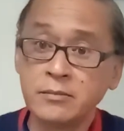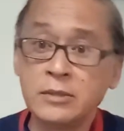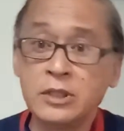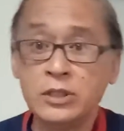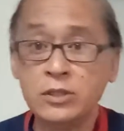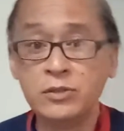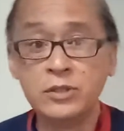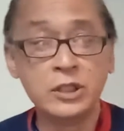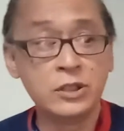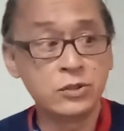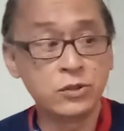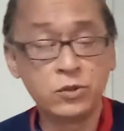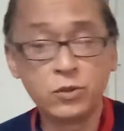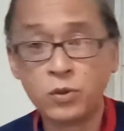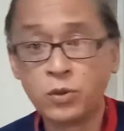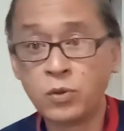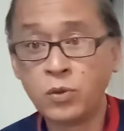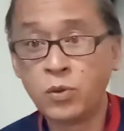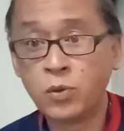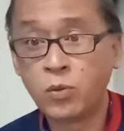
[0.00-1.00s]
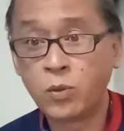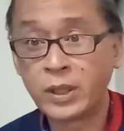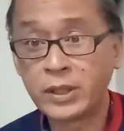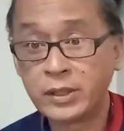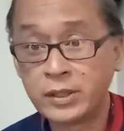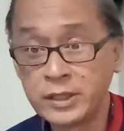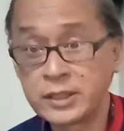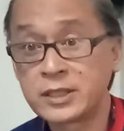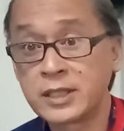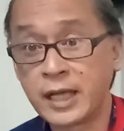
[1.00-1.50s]
You need to know what
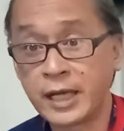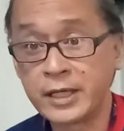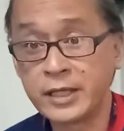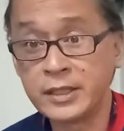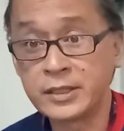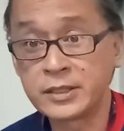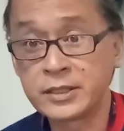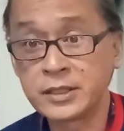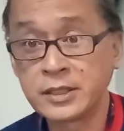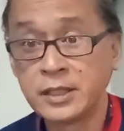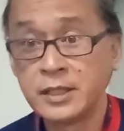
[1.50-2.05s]
this light is.